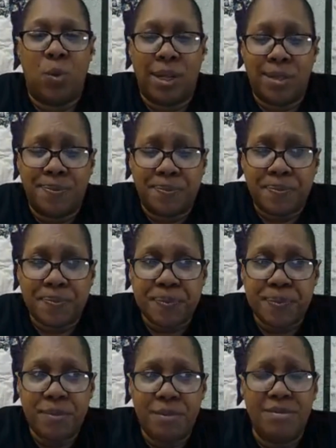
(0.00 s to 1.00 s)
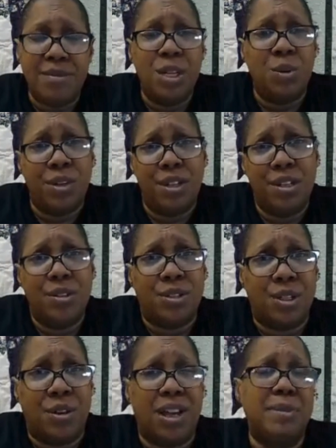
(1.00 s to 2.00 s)
Well, in order to use
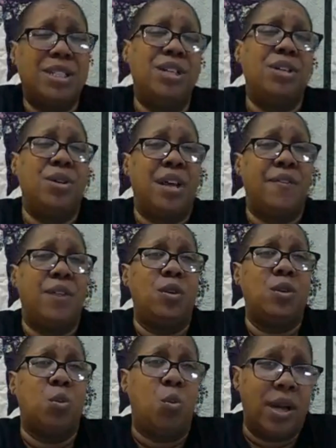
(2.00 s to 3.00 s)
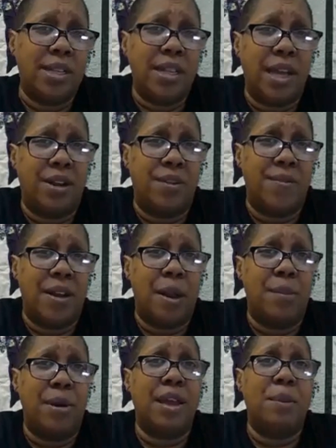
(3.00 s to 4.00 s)
the Cricut machine, you have to use one layer of
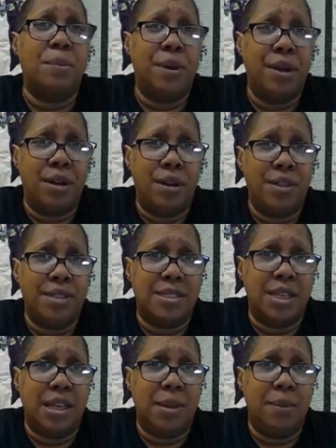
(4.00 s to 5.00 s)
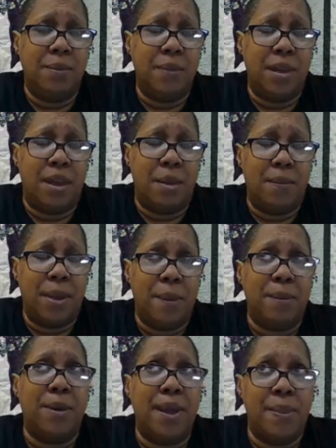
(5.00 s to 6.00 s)
fabric and put it on the sticky
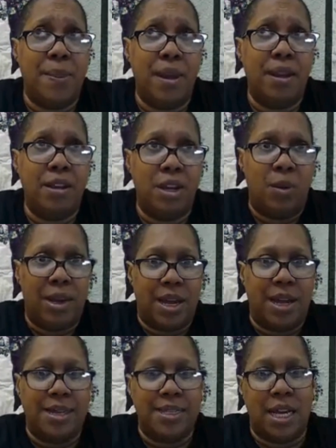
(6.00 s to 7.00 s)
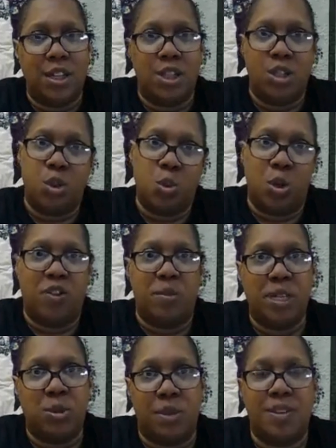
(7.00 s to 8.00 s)
paper, and then and cut it down to 12 by
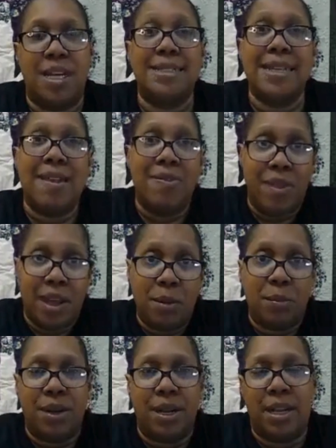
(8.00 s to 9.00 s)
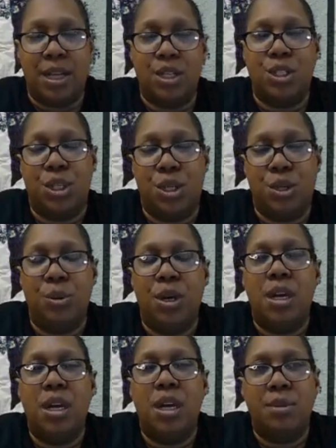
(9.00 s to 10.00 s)
12 size, and then put it into
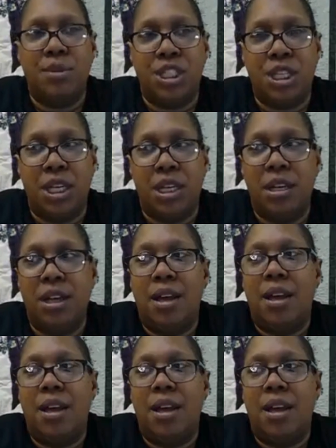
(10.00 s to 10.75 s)
the machine.